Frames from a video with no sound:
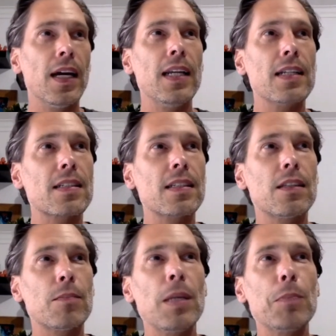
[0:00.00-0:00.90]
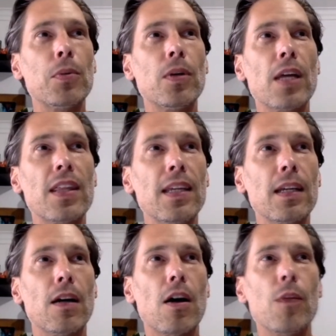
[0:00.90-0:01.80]
And it's the people, I think,
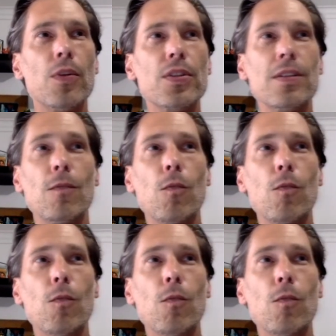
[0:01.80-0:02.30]
almost